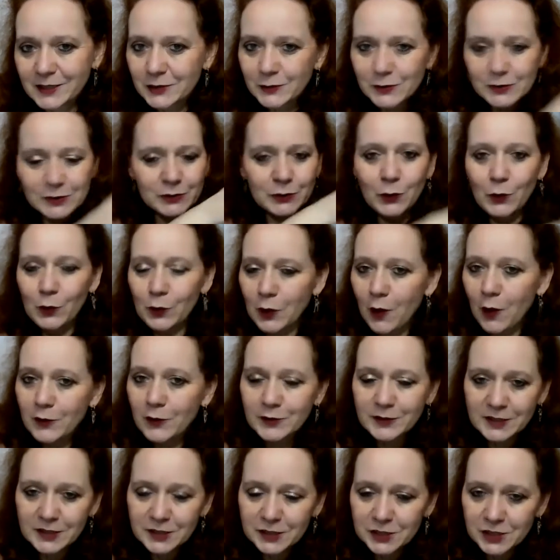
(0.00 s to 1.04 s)
She was no
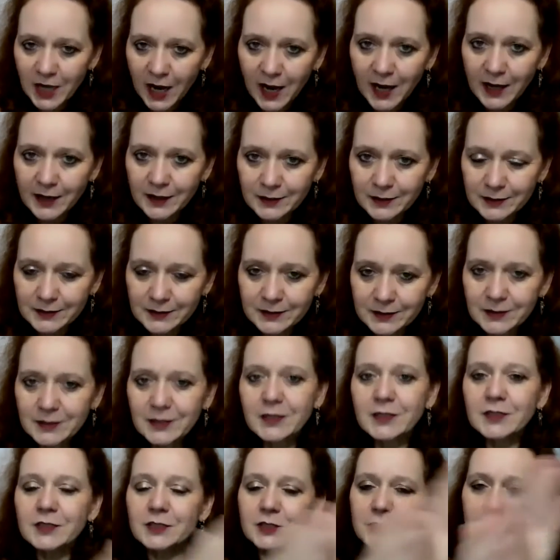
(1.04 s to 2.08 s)
longer a child.
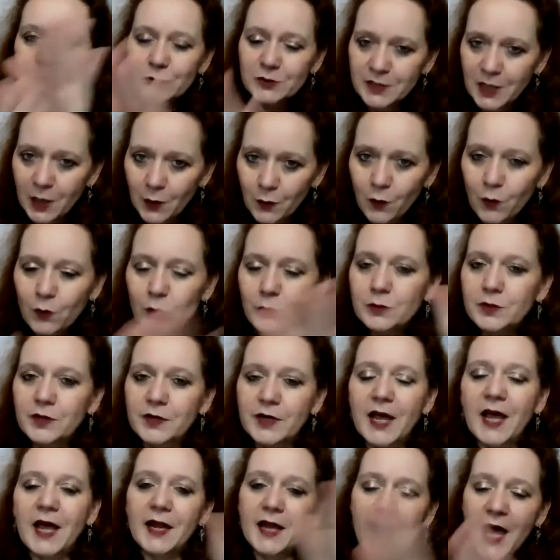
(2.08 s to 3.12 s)
She was now older
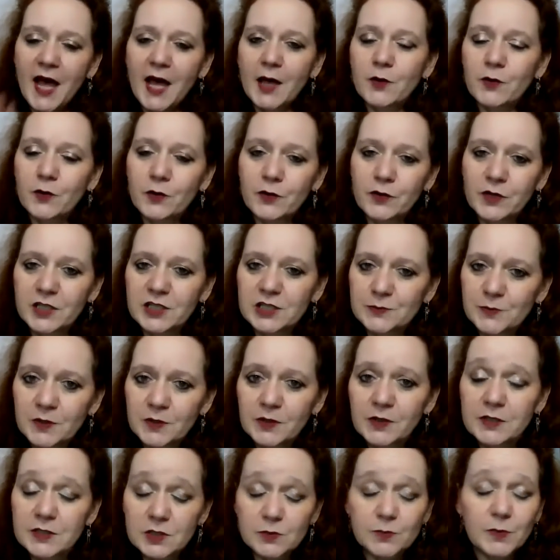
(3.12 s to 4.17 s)
and had her own
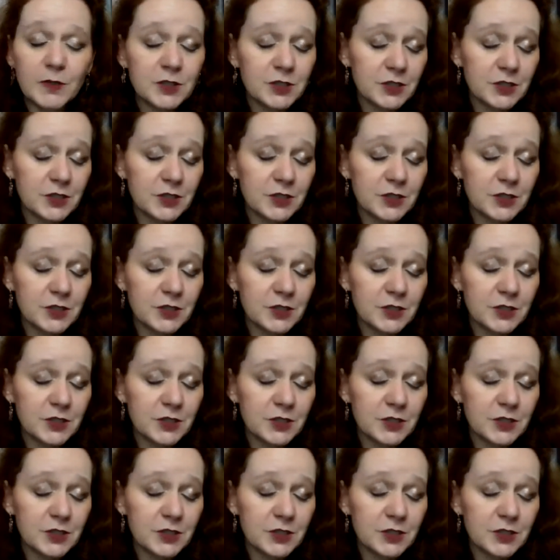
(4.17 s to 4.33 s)
experiences,